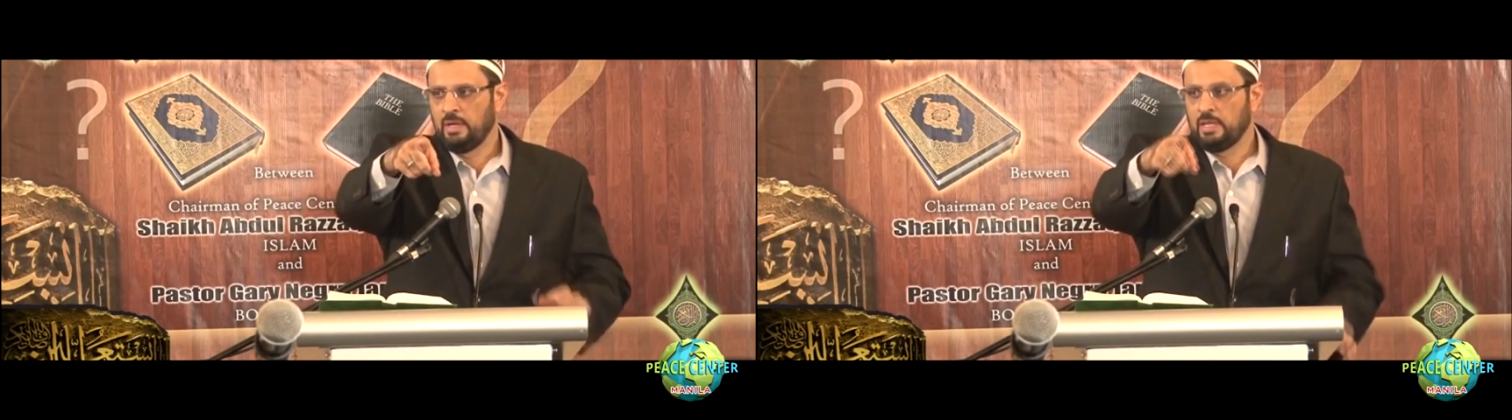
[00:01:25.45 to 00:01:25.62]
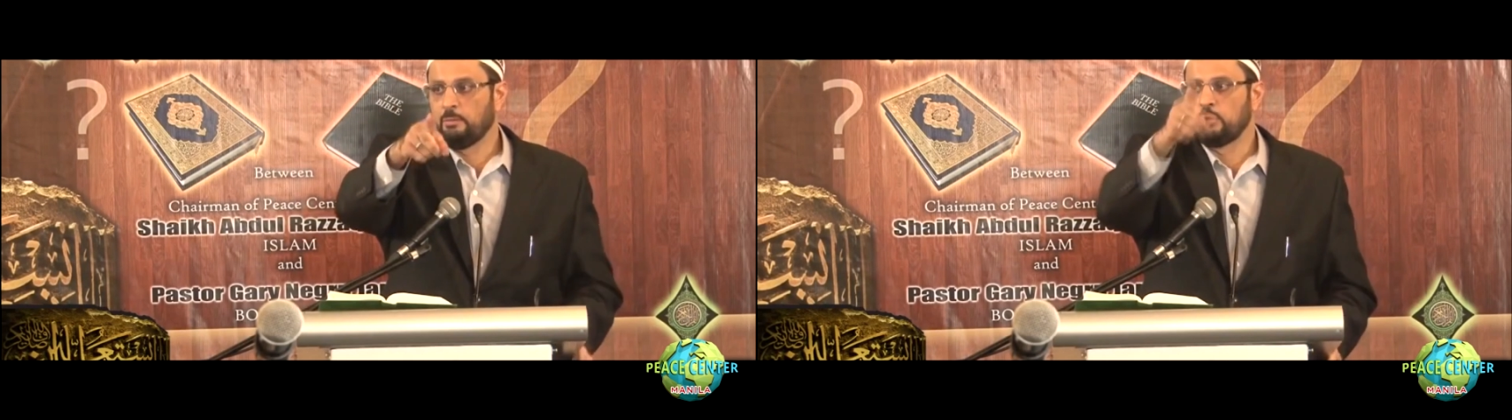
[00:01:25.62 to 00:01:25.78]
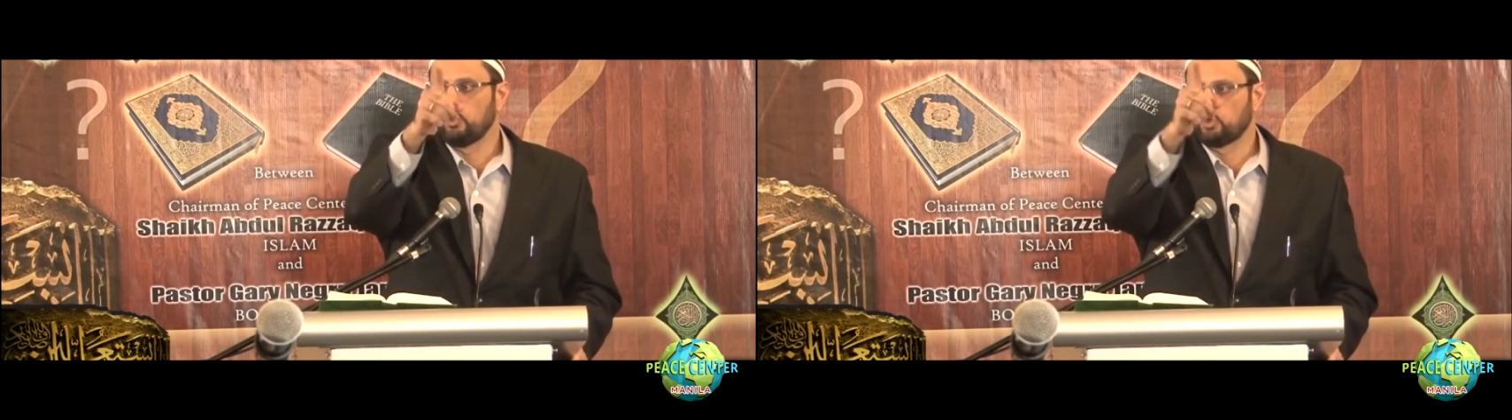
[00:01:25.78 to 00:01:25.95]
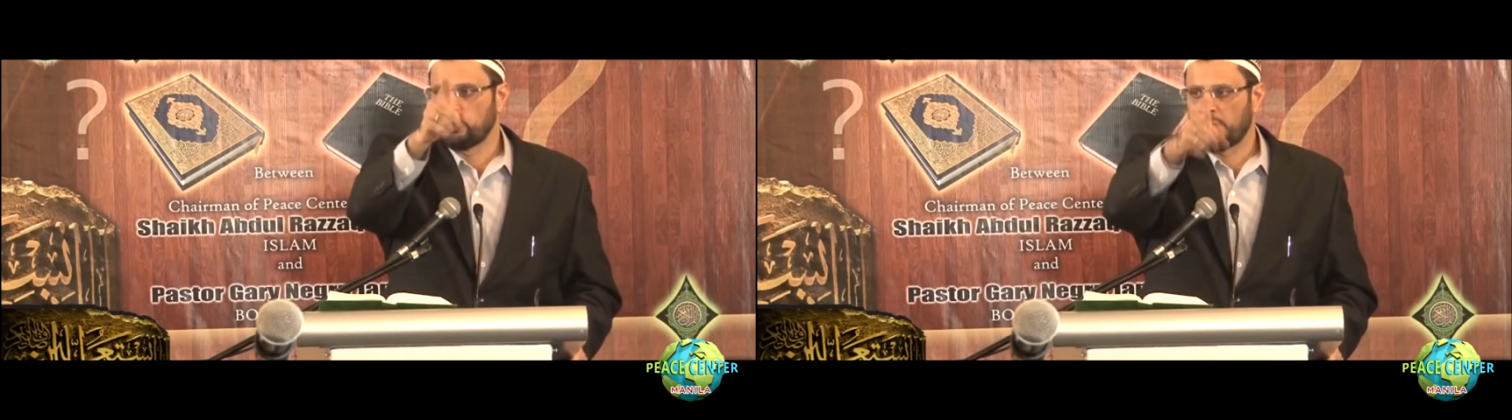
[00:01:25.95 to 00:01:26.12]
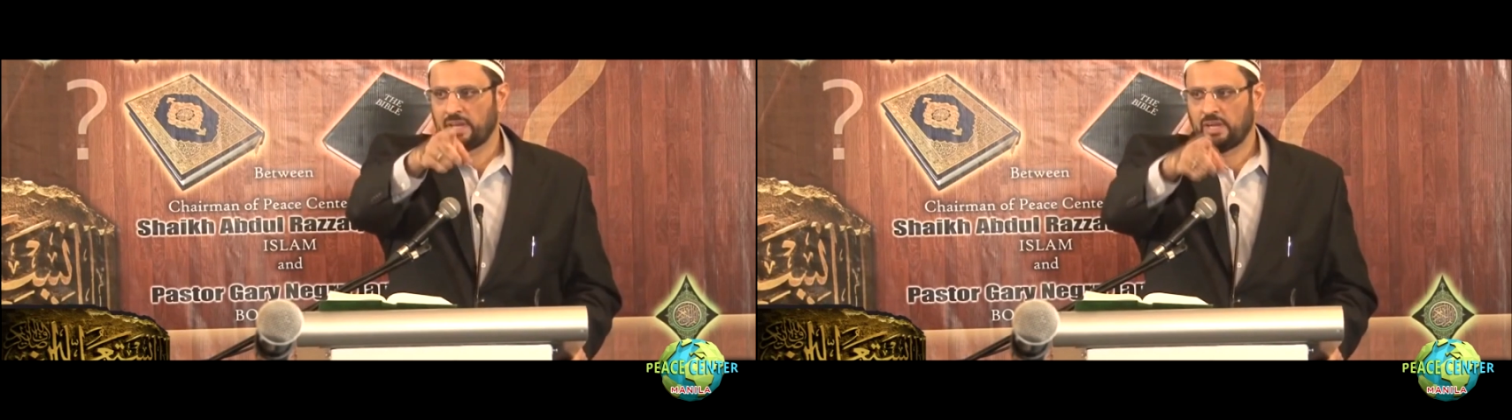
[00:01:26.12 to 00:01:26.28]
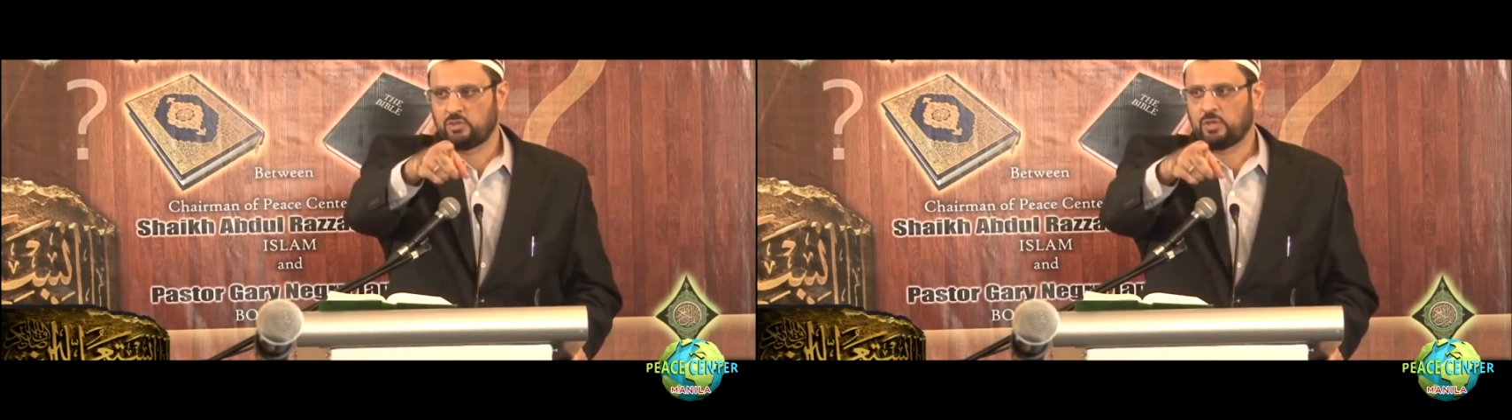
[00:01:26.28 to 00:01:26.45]
They were used to
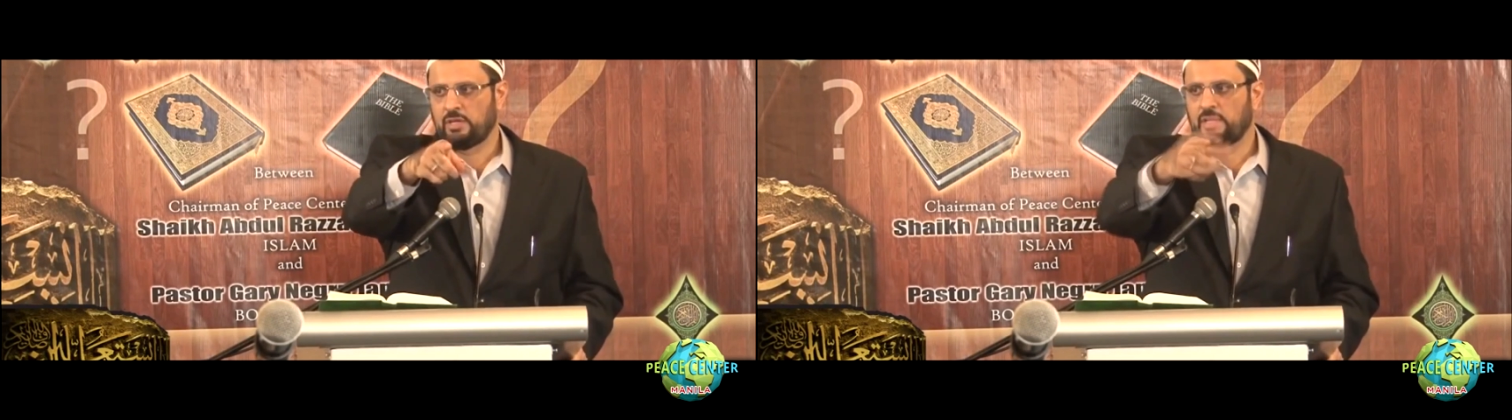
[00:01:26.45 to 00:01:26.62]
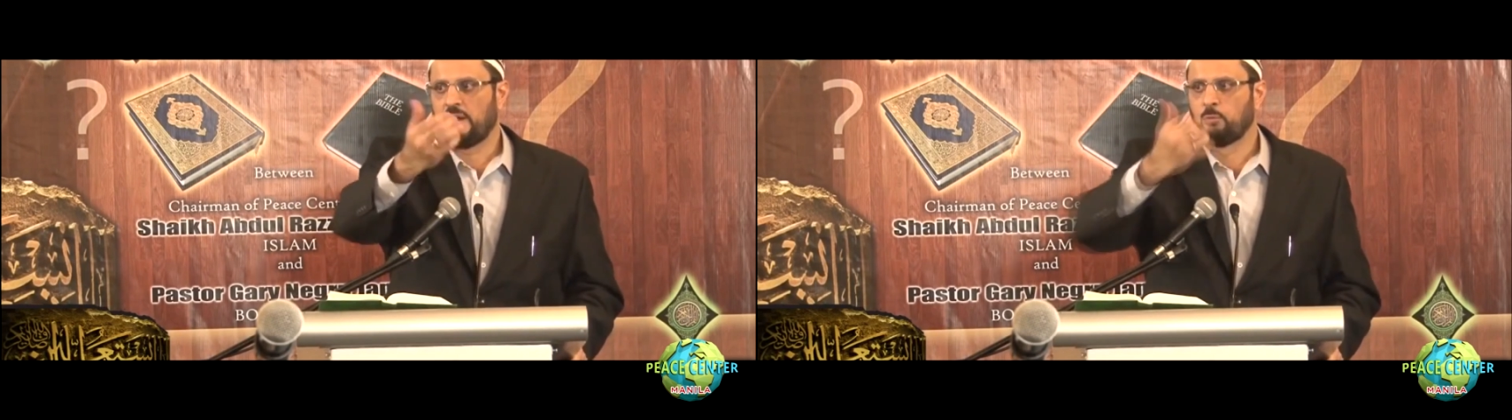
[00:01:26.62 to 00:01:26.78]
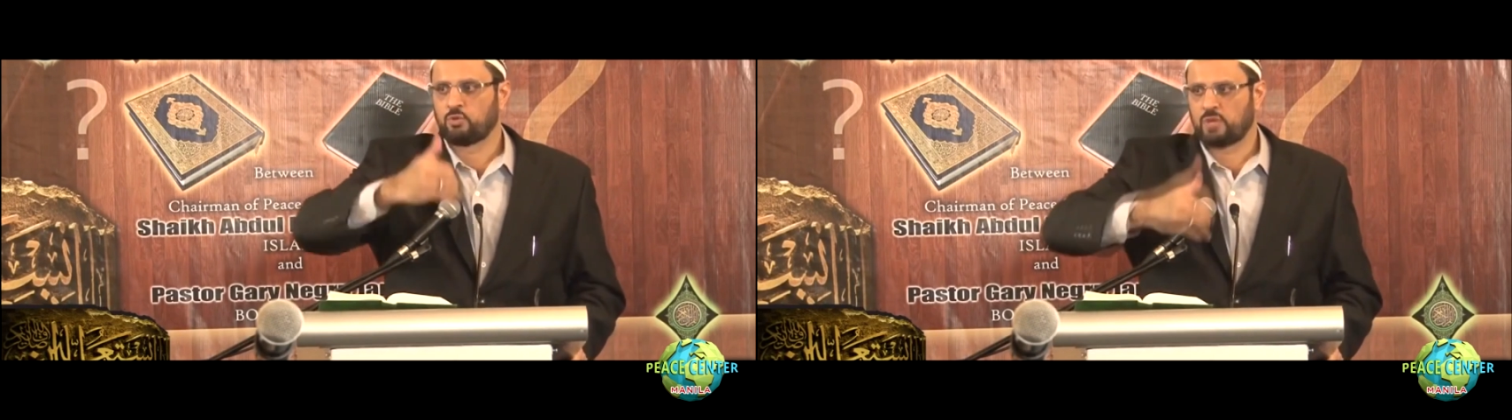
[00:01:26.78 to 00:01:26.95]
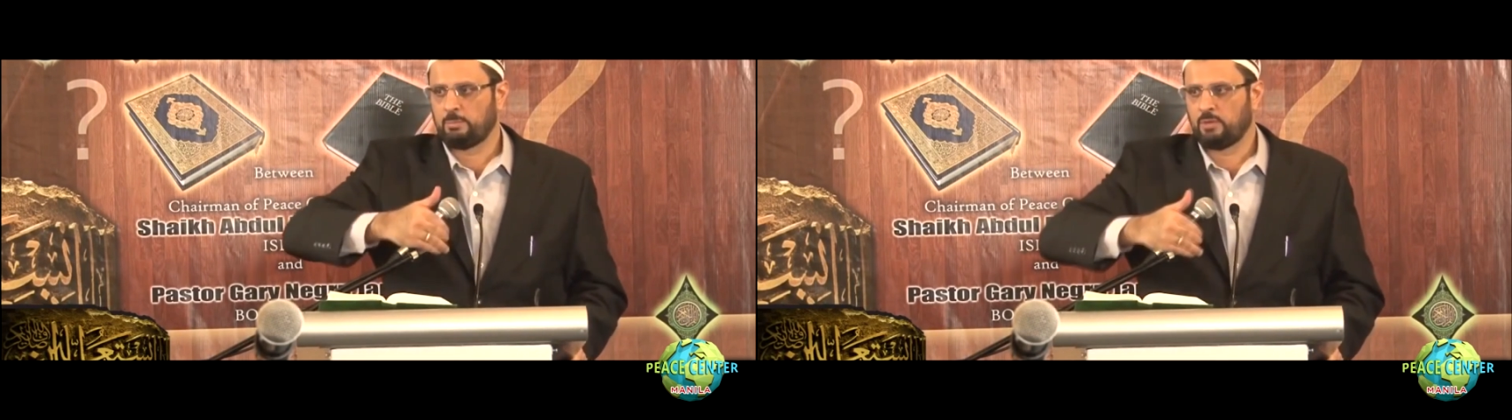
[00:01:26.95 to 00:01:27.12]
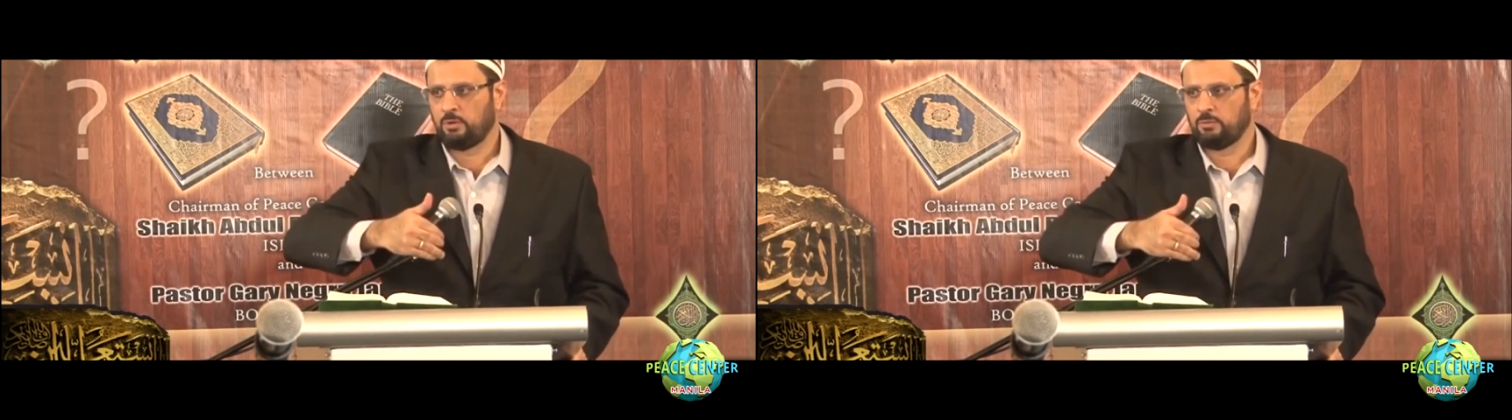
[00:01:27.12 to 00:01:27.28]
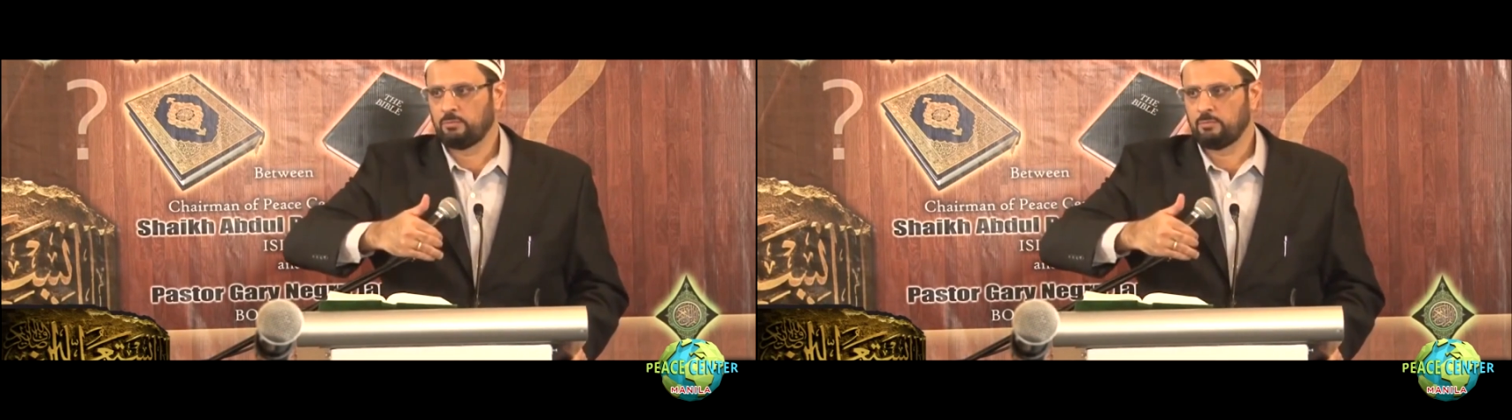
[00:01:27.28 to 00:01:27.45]
be Christian, they are Muslim
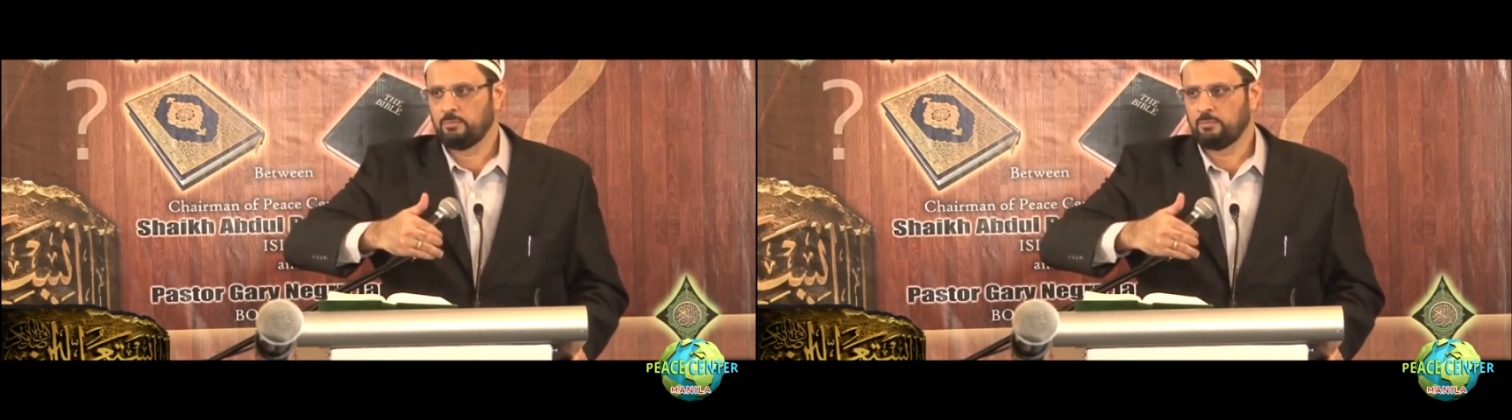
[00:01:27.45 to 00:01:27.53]
now.